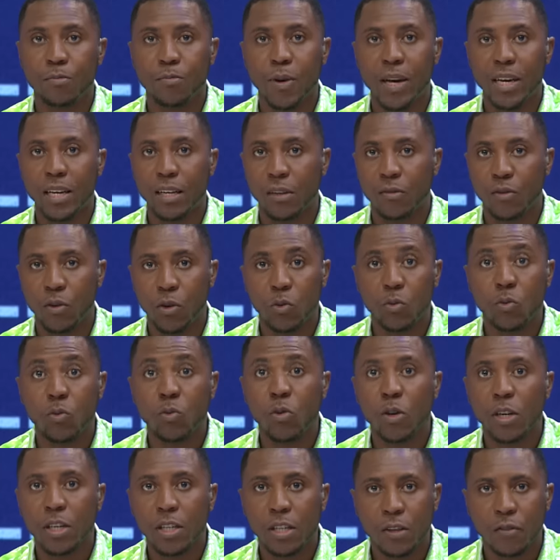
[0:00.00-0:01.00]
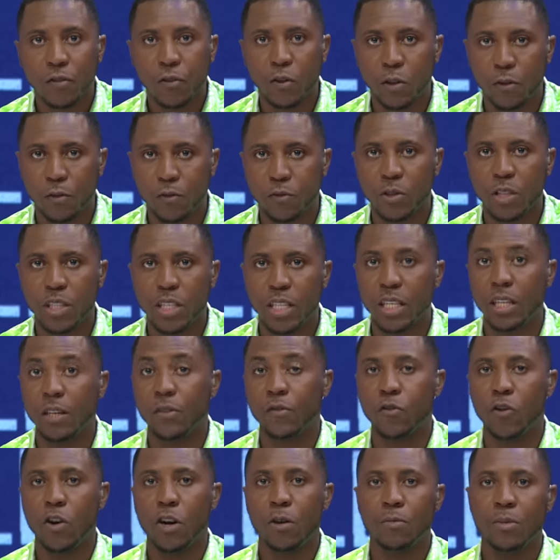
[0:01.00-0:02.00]
the back of a wonderful free kick
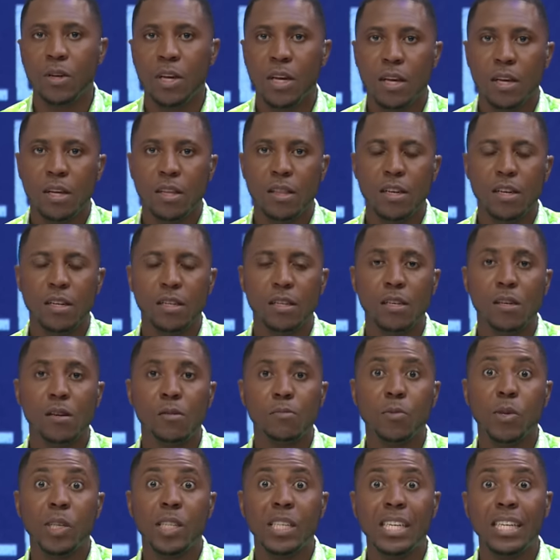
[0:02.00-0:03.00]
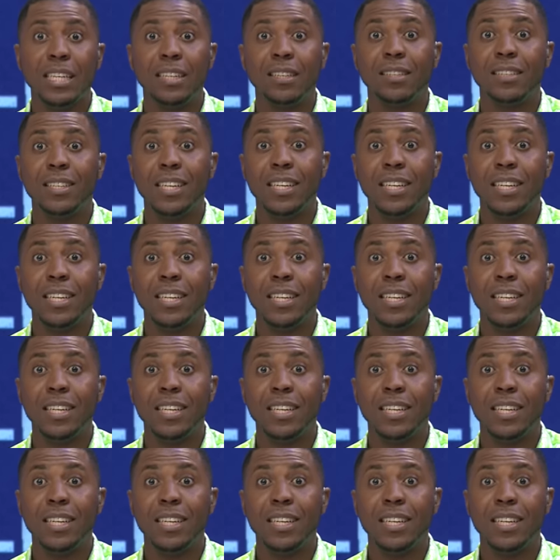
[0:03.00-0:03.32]
from their number 10,